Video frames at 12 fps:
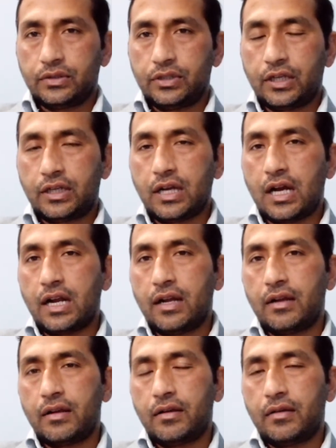They
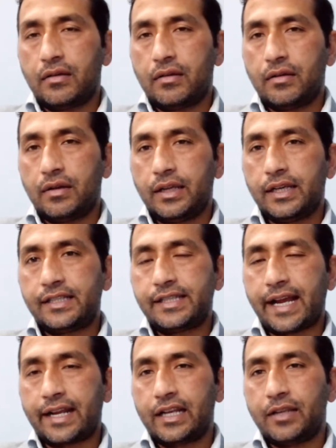can't
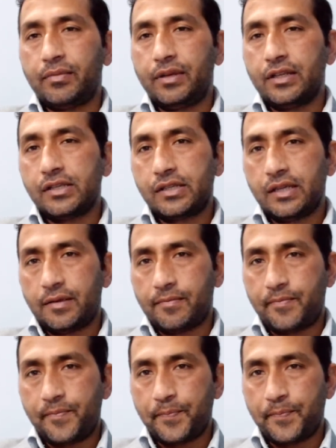exactly be the same.